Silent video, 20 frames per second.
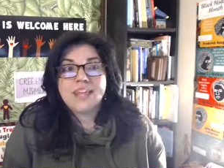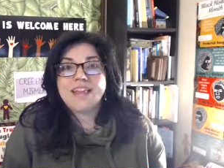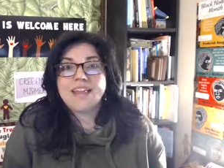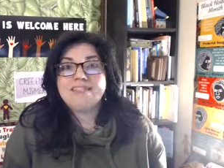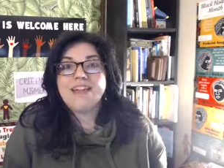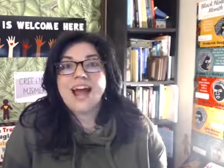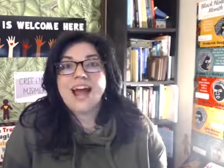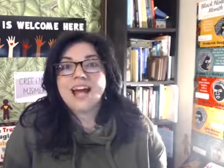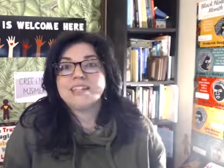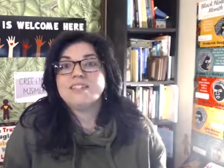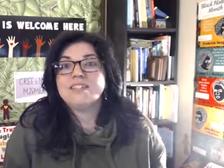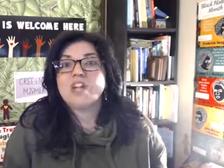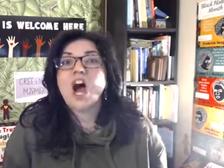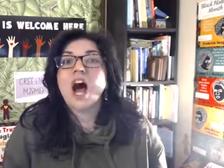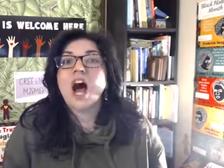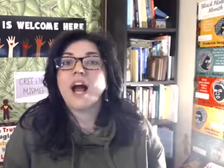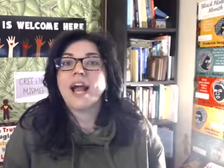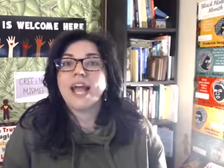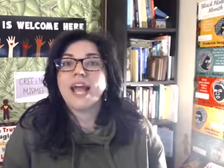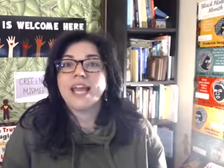that last
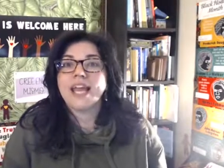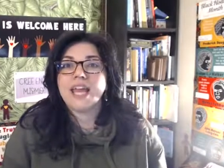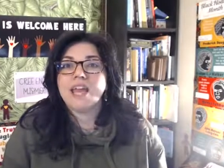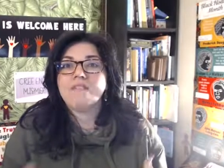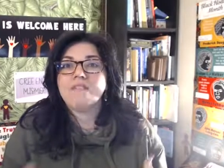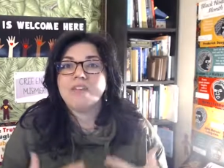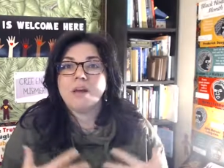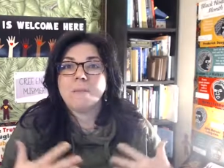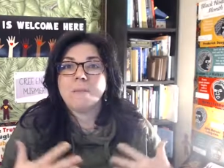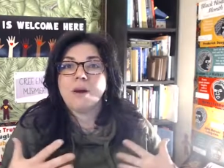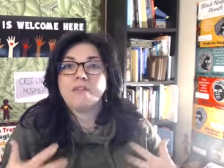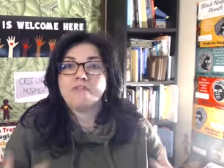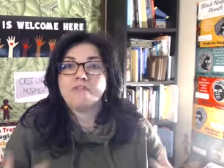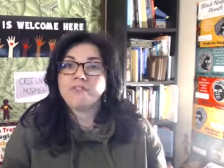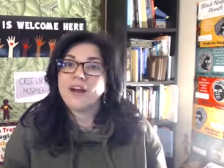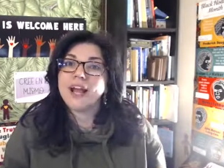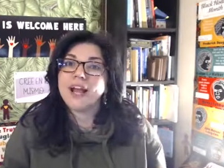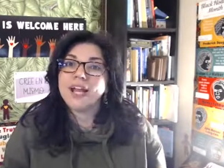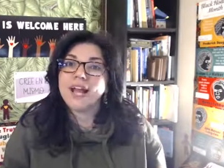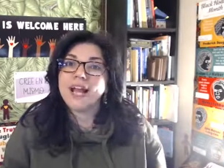hug I gave them on
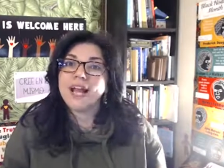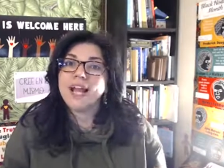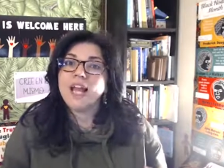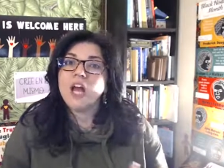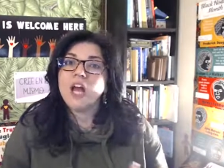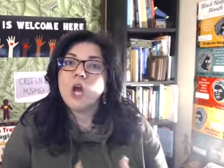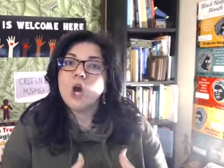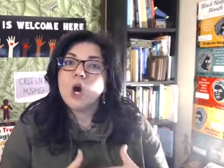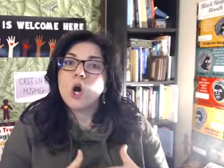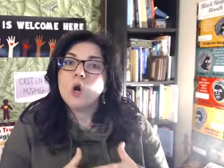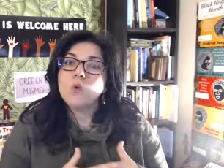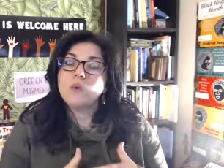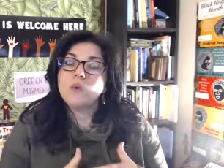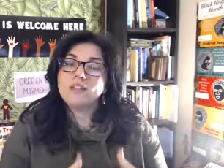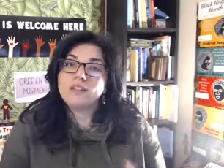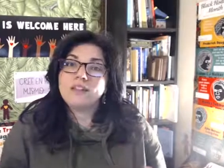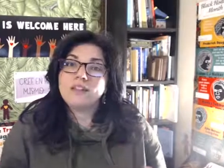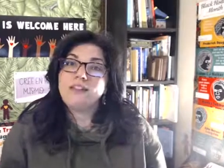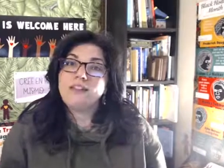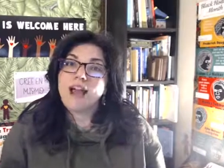Friday
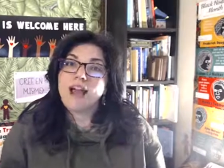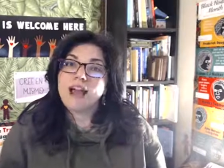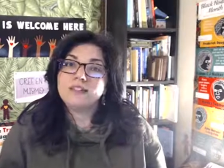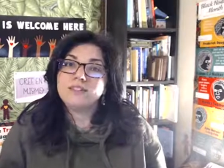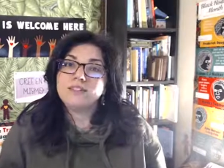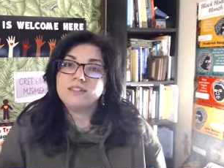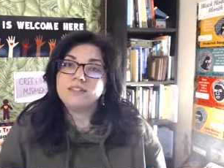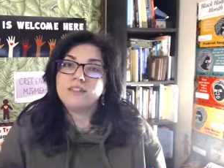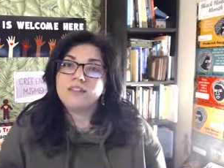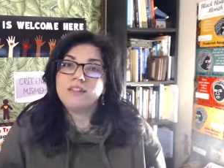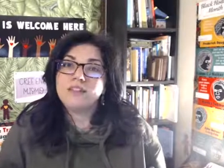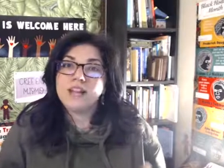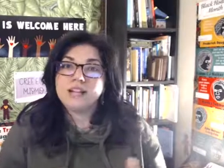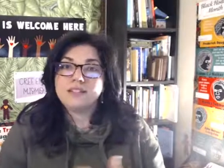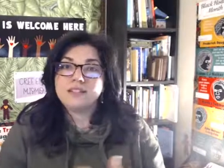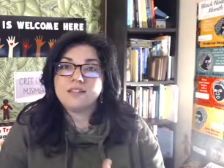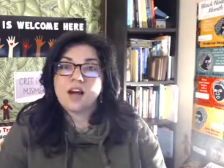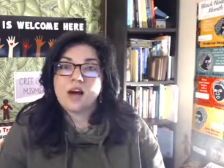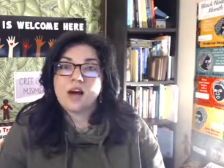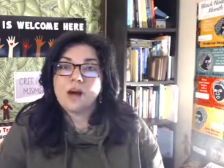was the last that
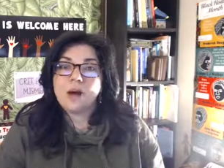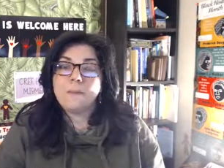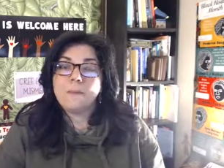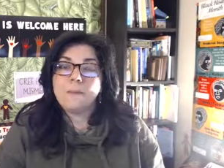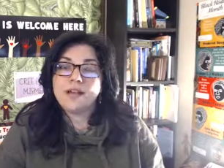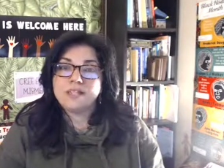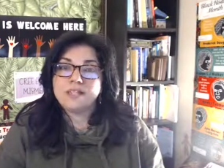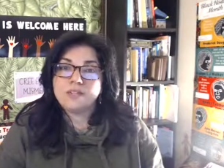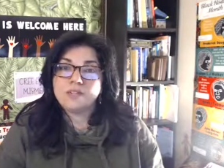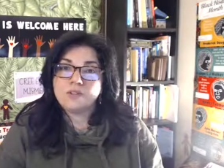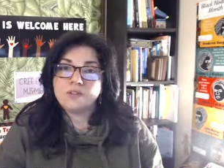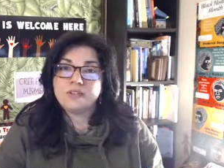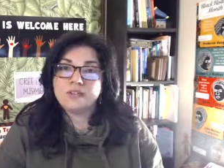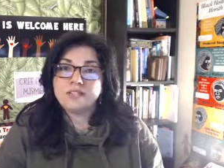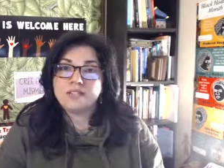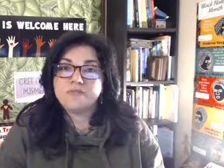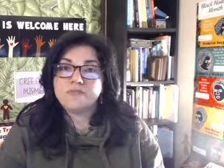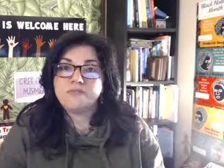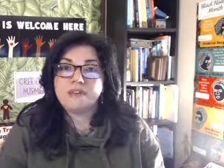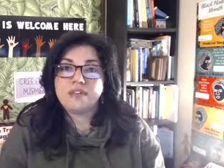I saw my
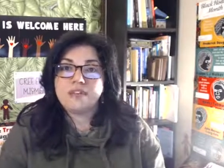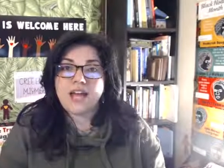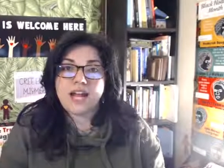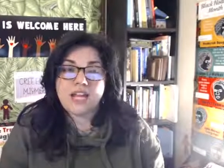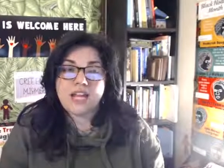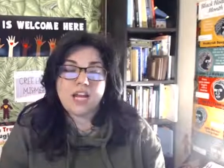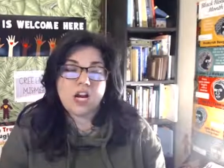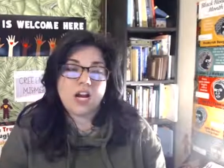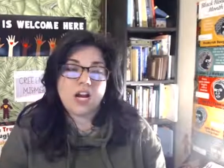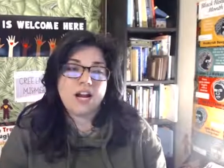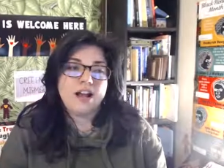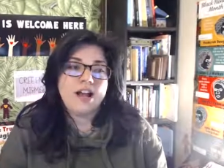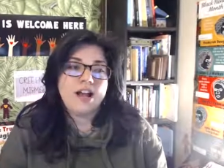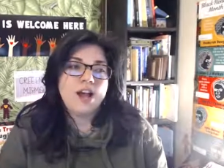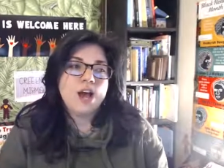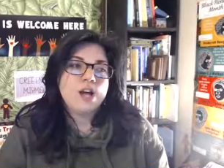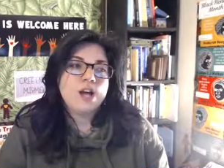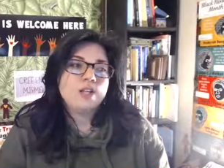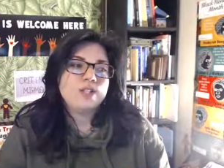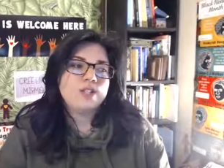students for that year.
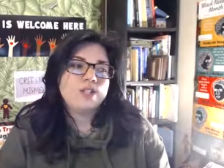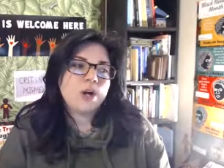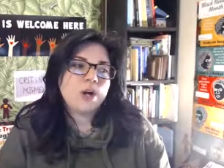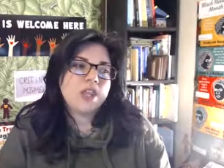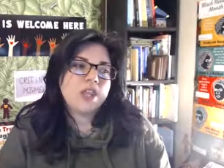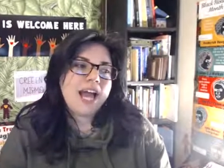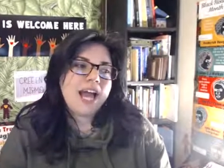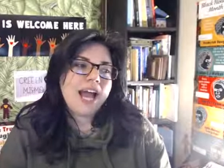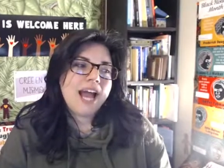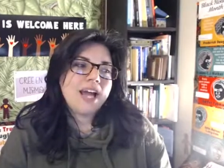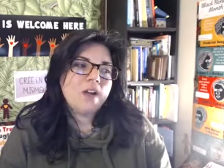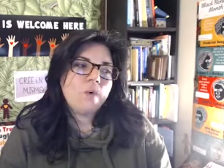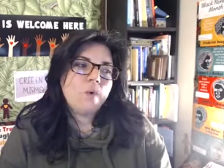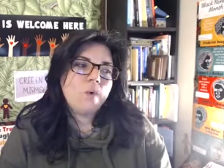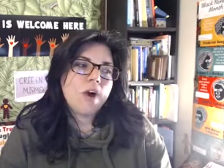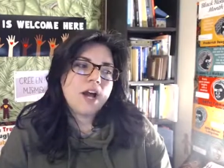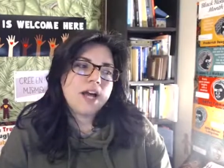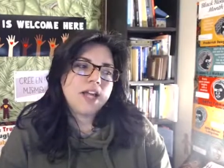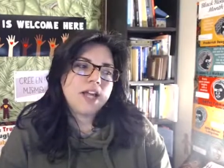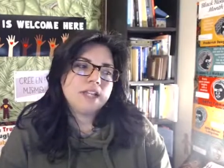So that
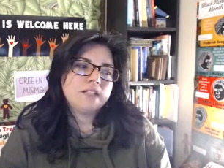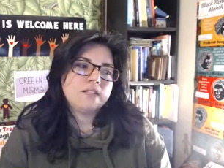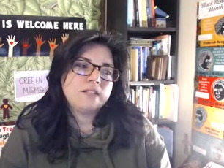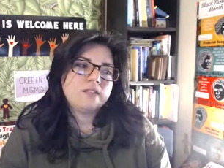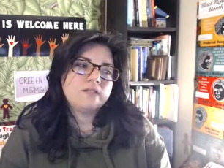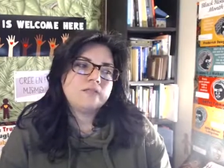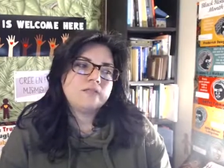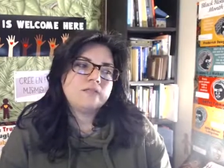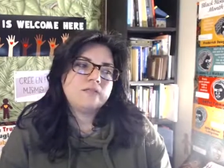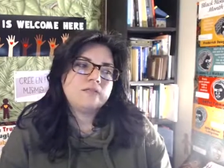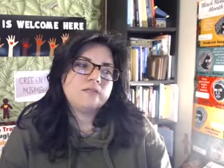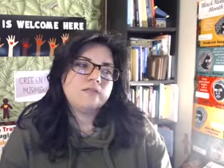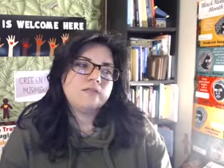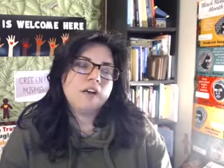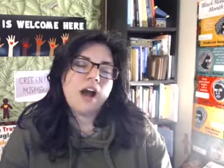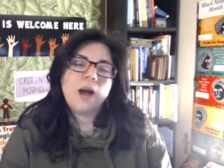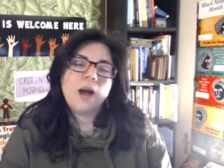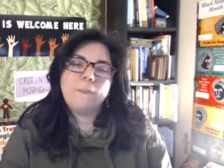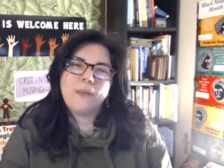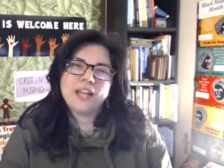was
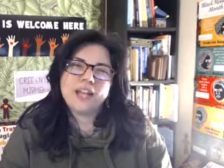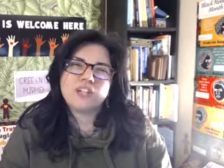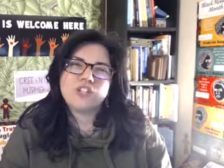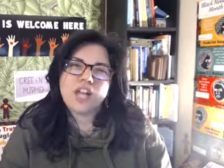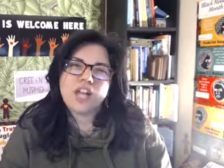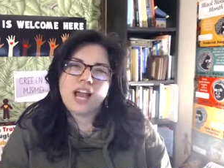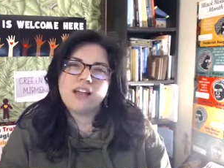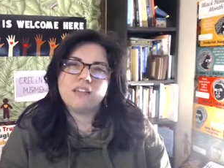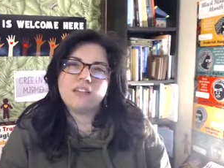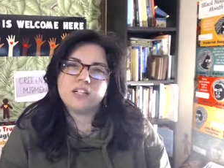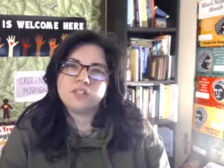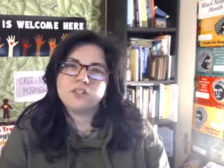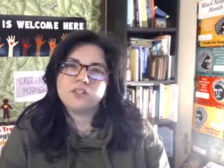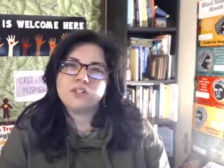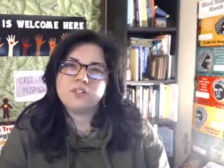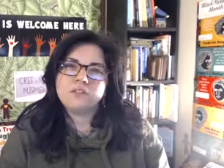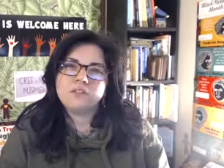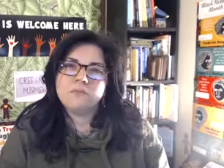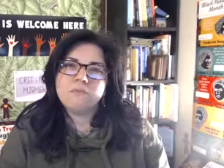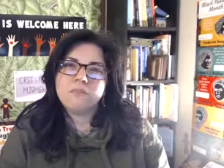a big
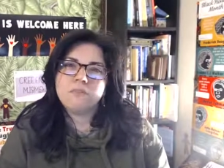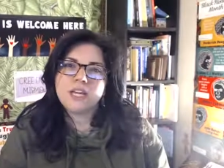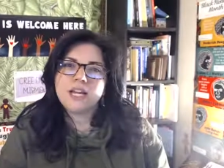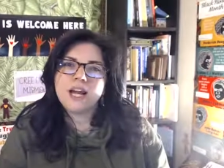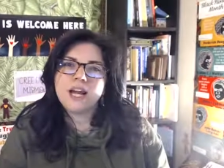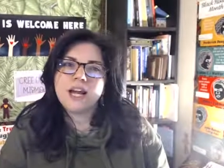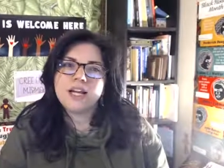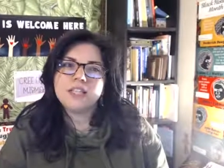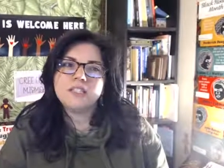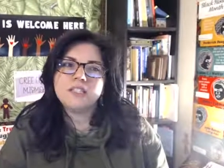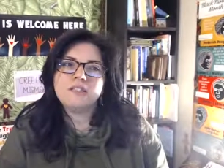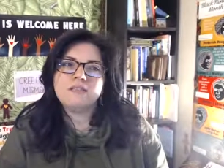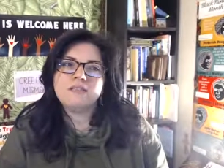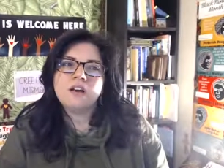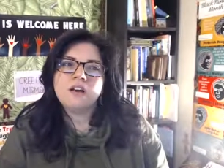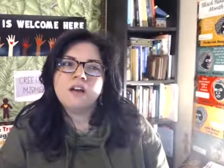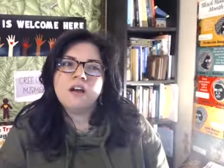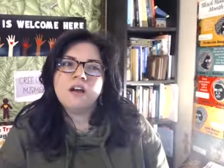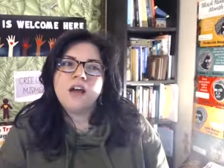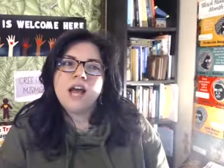challenge
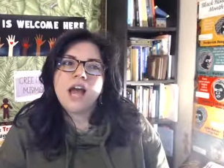because